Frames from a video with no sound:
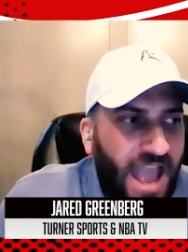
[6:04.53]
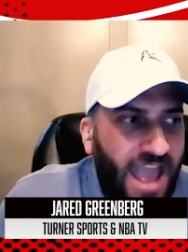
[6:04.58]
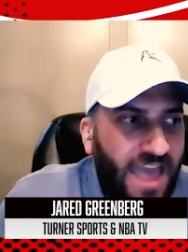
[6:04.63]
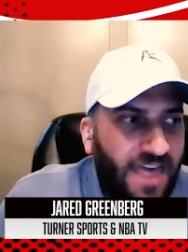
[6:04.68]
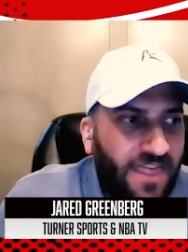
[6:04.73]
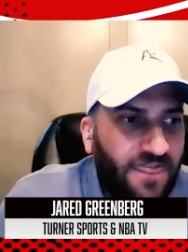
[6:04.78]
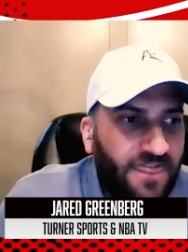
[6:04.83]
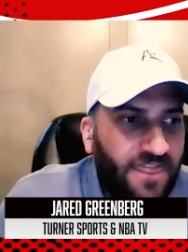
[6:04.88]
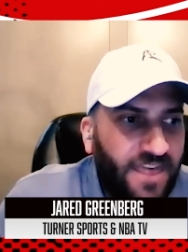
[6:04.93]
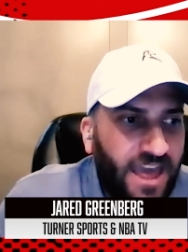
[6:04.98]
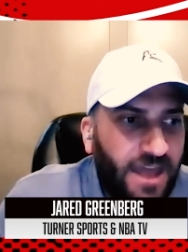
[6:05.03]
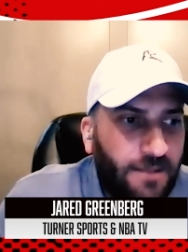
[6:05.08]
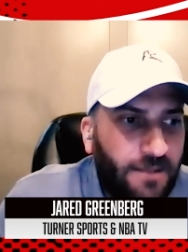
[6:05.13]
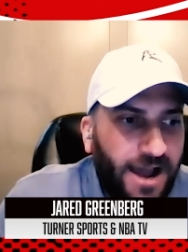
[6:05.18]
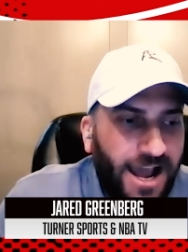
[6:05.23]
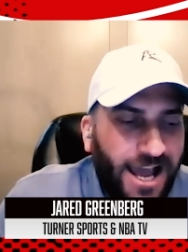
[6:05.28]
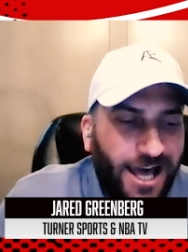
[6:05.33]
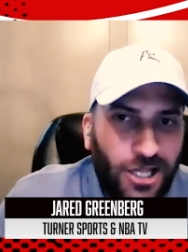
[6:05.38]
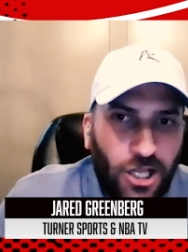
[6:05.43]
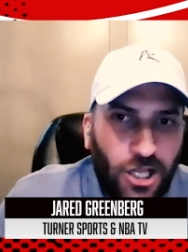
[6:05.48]
And then
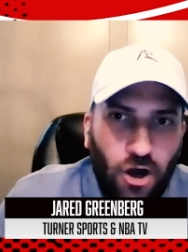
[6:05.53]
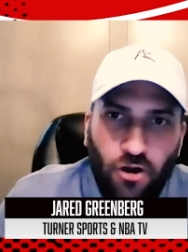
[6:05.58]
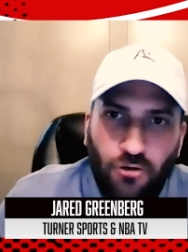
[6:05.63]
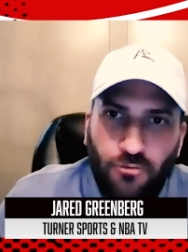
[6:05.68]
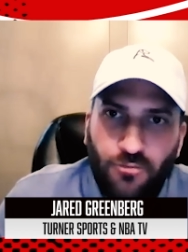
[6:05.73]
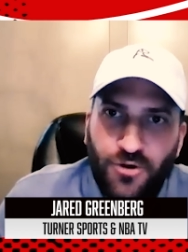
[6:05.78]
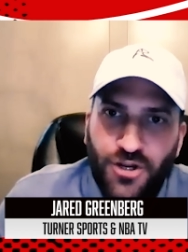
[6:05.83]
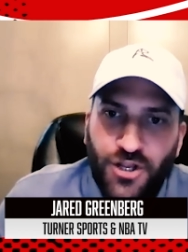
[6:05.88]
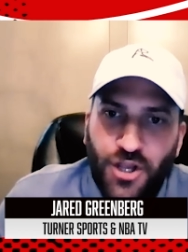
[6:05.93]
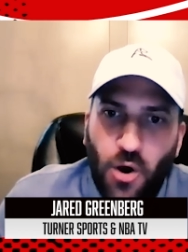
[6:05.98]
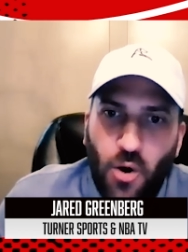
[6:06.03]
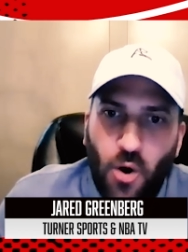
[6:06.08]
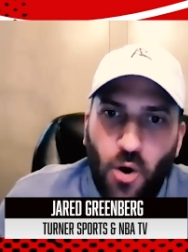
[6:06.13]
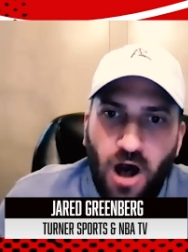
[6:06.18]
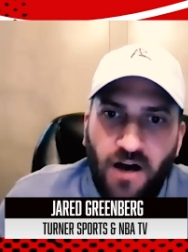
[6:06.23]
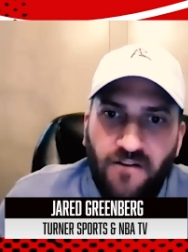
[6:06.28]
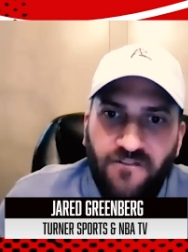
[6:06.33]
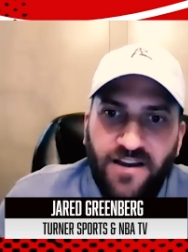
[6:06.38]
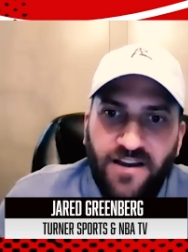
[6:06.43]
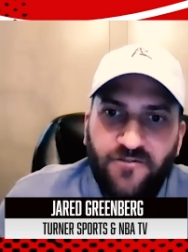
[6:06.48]
my alarm would go
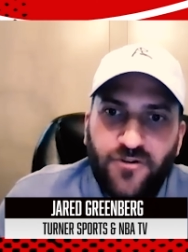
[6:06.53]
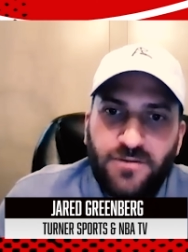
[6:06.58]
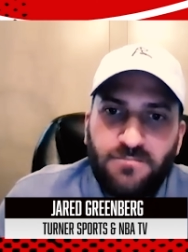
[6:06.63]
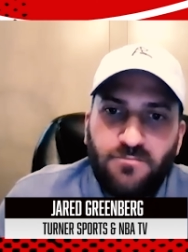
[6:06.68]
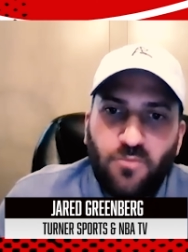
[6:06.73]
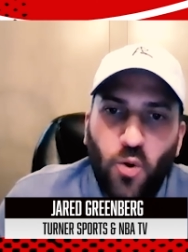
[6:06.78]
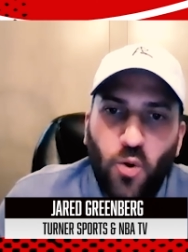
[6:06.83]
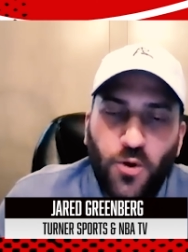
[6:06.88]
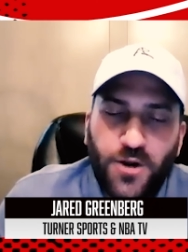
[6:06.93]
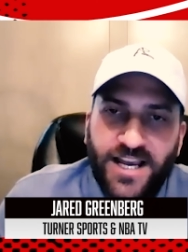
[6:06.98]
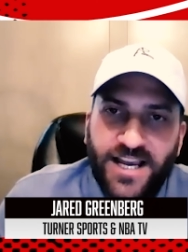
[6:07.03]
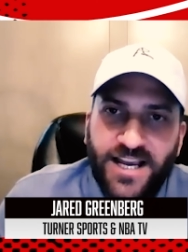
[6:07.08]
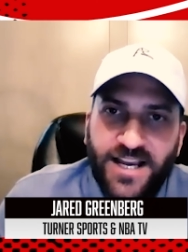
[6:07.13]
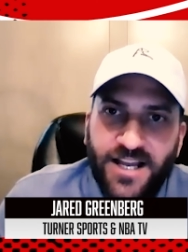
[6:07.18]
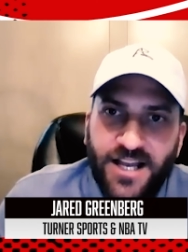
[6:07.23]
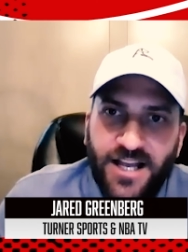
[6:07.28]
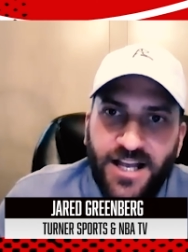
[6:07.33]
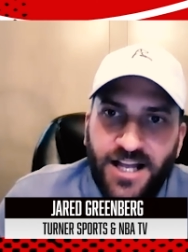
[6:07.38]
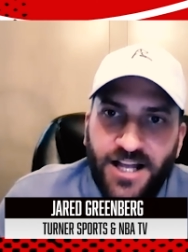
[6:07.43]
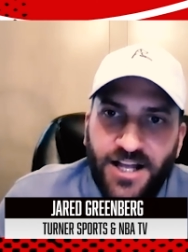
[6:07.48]
off every
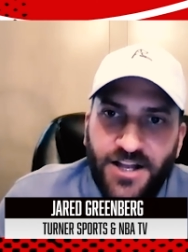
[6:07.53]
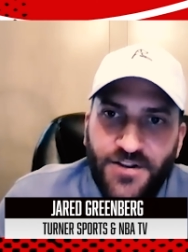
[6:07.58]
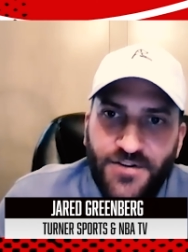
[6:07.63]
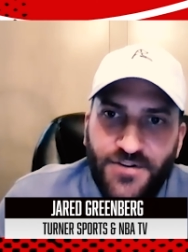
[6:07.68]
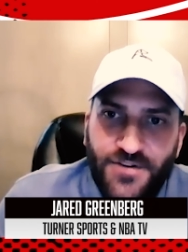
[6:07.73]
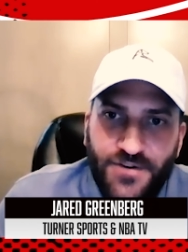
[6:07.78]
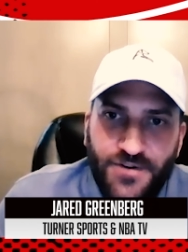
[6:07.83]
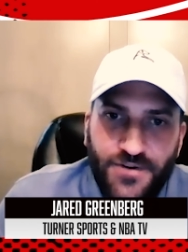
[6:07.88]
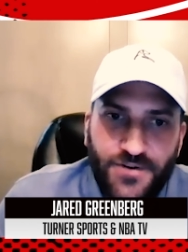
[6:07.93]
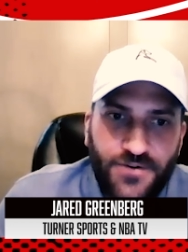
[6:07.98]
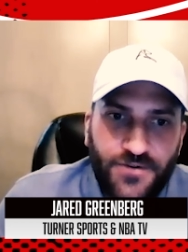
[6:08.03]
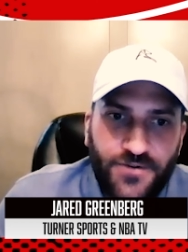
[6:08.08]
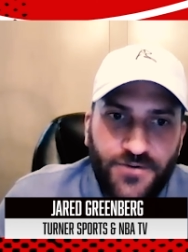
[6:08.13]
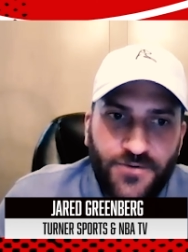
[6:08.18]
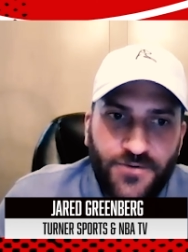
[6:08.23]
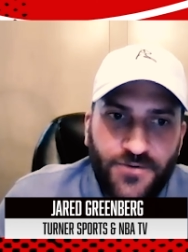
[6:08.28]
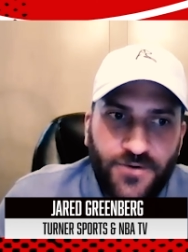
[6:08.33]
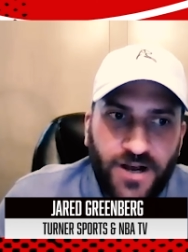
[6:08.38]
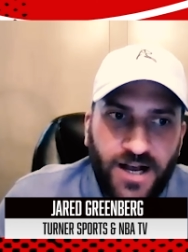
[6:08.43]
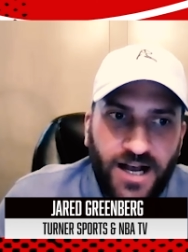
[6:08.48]
morning
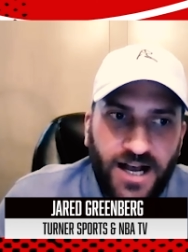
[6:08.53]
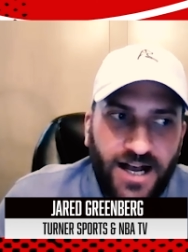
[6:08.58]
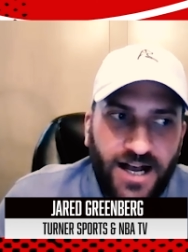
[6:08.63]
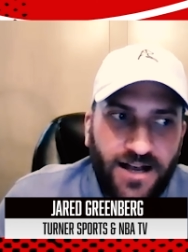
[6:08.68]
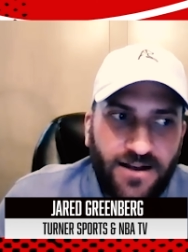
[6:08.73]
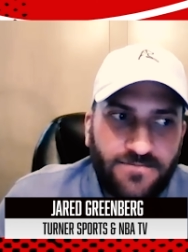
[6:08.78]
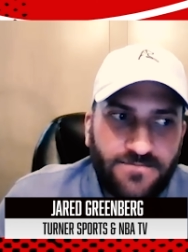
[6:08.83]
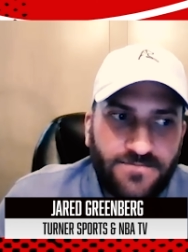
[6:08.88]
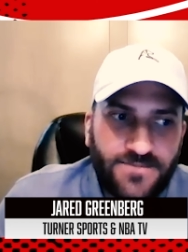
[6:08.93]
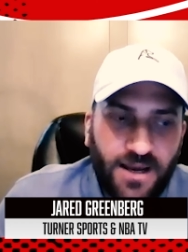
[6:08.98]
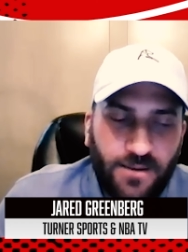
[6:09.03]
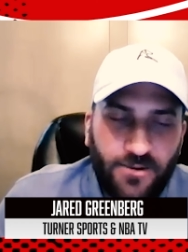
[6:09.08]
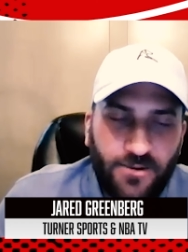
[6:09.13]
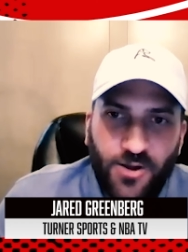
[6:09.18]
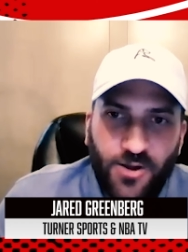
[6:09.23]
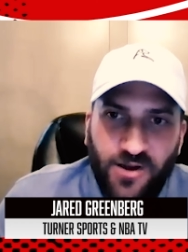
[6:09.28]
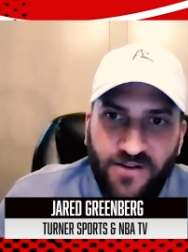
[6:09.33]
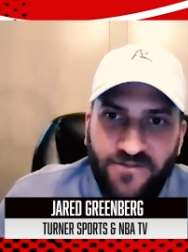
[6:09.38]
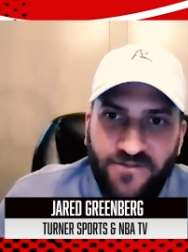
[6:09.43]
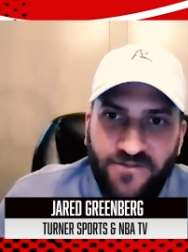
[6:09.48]
to um,
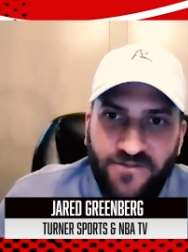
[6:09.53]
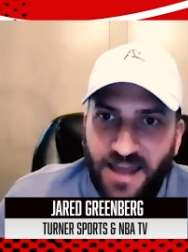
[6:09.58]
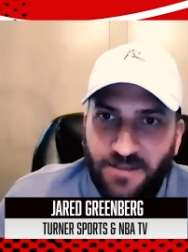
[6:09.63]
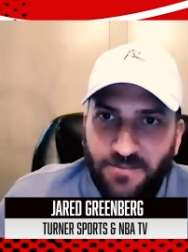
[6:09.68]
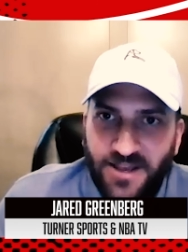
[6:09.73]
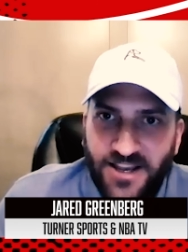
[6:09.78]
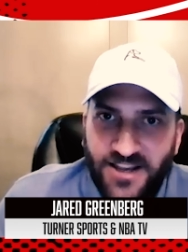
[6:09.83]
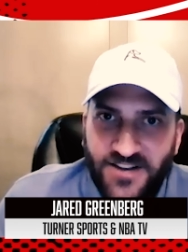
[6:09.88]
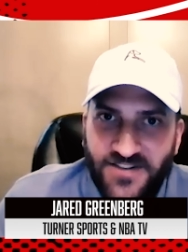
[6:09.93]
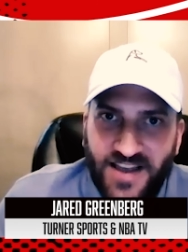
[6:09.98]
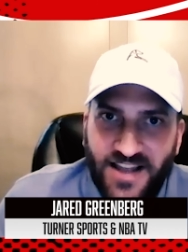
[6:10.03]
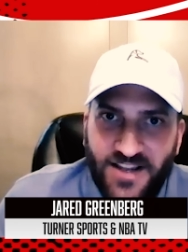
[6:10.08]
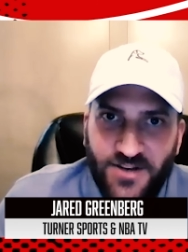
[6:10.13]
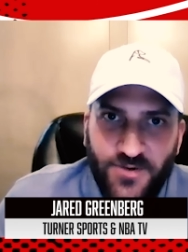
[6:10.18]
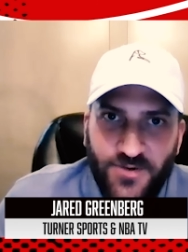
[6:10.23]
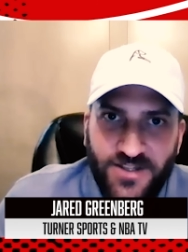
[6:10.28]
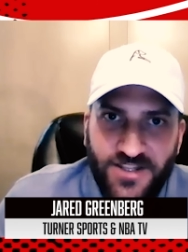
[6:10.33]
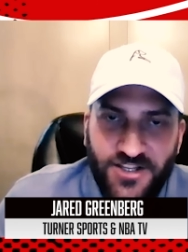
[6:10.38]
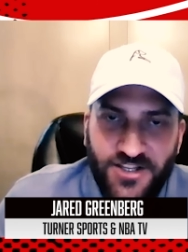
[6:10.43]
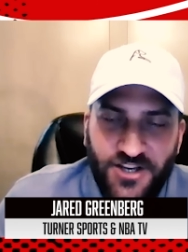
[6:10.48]
WFAN because
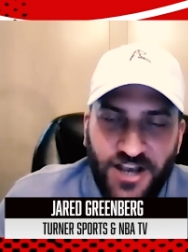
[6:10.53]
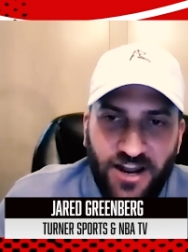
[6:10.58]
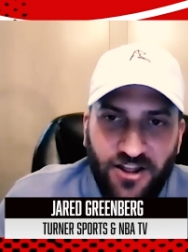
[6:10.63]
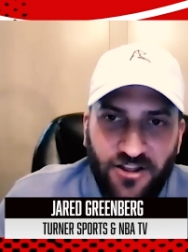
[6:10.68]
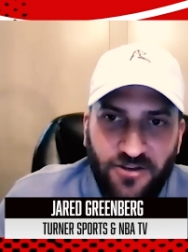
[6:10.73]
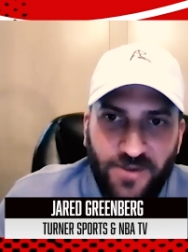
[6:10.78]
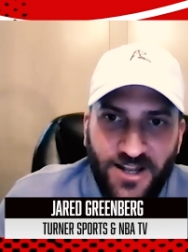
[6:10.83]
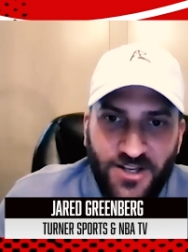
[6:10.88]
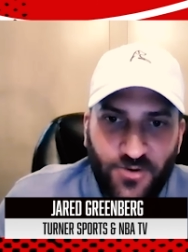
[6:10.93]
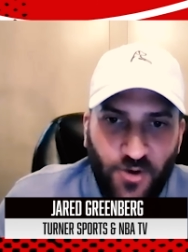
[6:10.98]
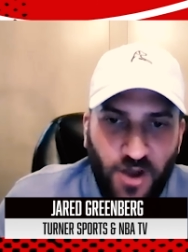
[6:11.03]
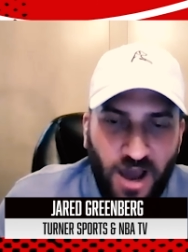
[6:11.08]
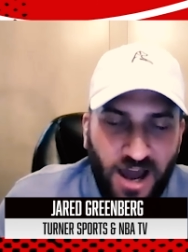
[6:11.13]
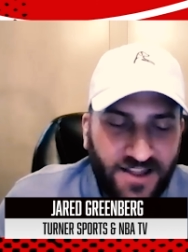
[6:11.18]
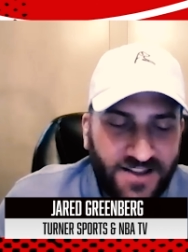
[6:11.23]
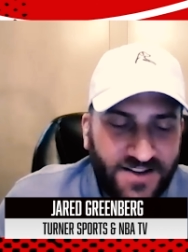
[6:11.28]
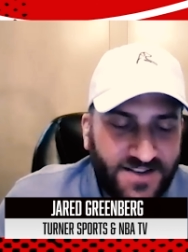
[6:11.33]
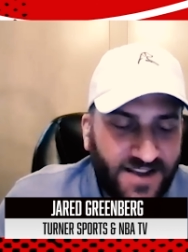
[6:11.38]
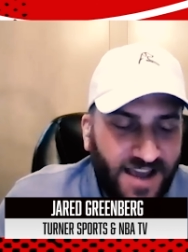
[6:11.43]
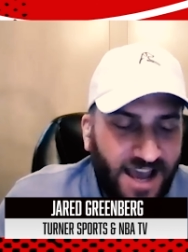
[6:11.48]
that's what the channel the Mets were
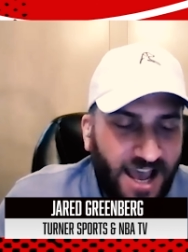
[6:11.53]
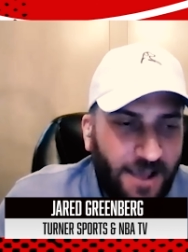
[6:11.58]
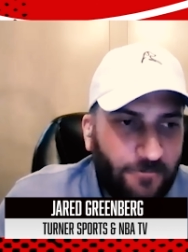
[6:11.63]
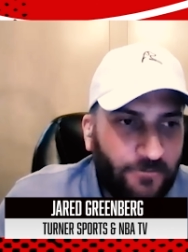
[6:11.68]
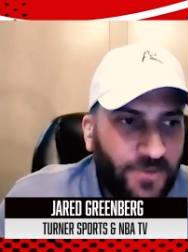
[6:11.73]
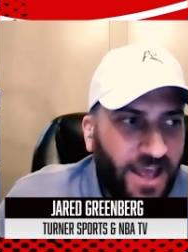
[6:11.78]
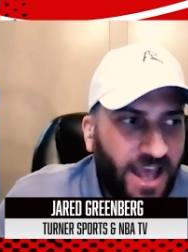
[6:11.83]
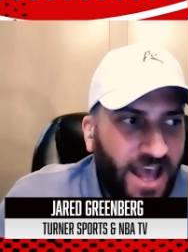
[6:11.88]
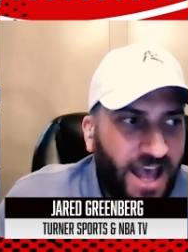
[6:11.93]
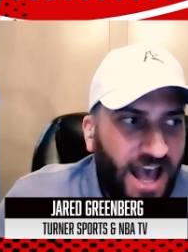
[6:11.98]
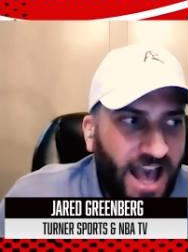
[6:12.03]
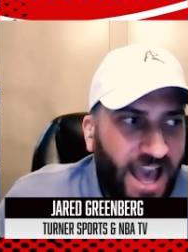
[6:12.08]
on at the time.